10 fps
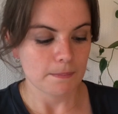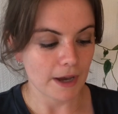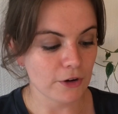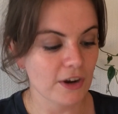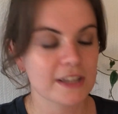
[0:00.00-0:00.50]

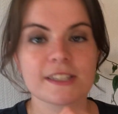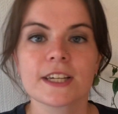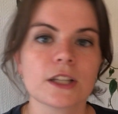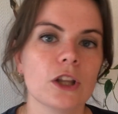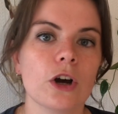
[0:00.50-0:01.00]

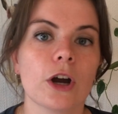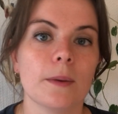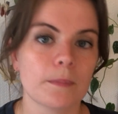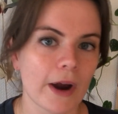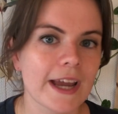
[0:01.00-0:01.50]
Pancreatic, lung
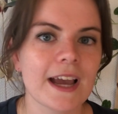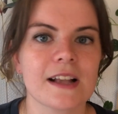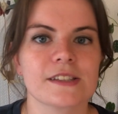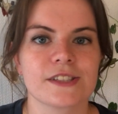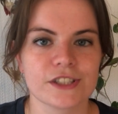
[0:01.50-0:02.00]
and brain
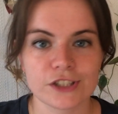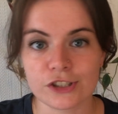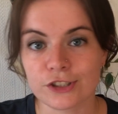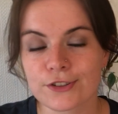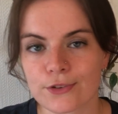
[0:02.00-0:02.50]
cancers are
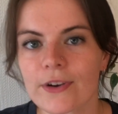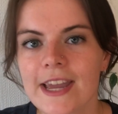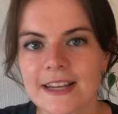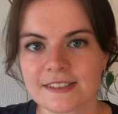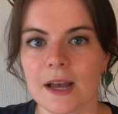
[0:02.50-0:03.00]
just three
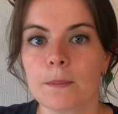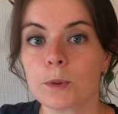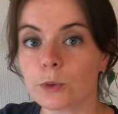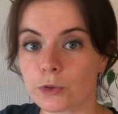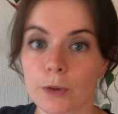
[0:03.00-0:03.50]

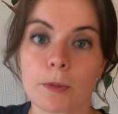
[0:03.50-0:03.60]
examples that